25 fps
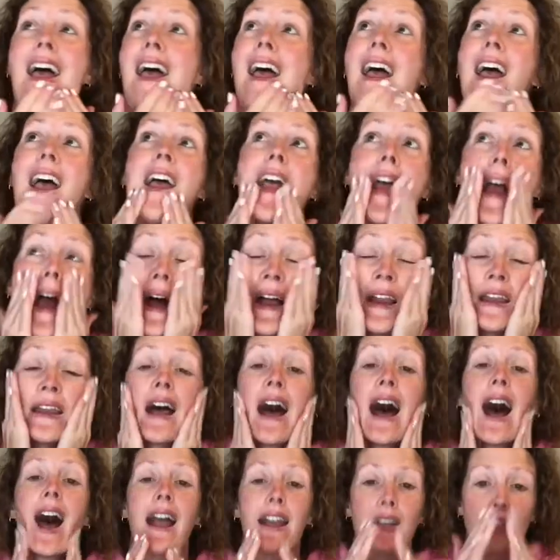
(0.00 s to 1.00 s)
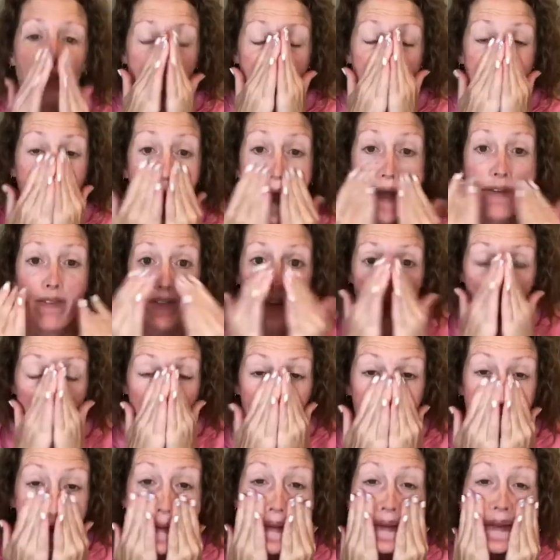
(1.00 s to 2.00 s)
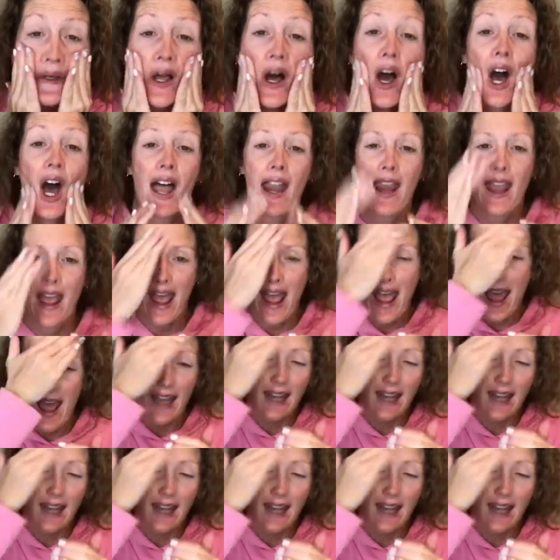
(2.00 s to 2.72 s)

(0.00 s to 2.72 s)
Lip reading: And I just have not had